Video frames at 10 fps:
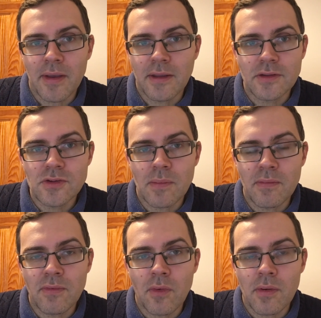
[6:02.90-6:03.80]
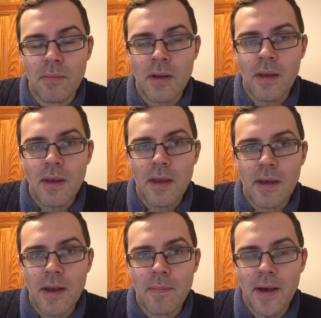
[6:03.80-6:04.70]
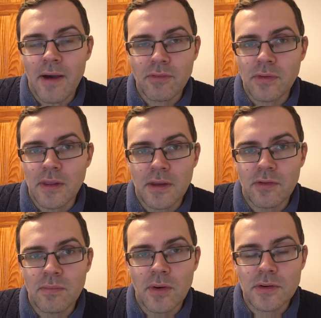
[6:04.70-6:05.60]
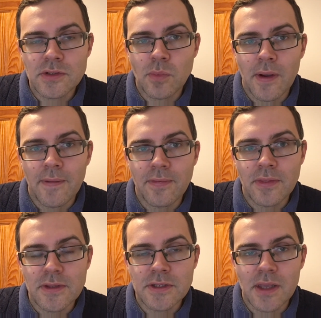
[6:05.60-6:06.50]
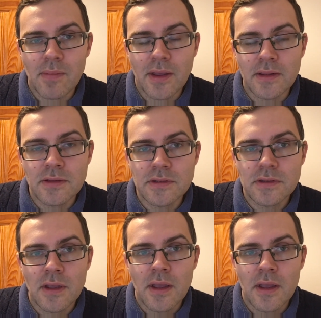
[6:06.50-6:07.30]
in some form after the end of March when the scheme ends.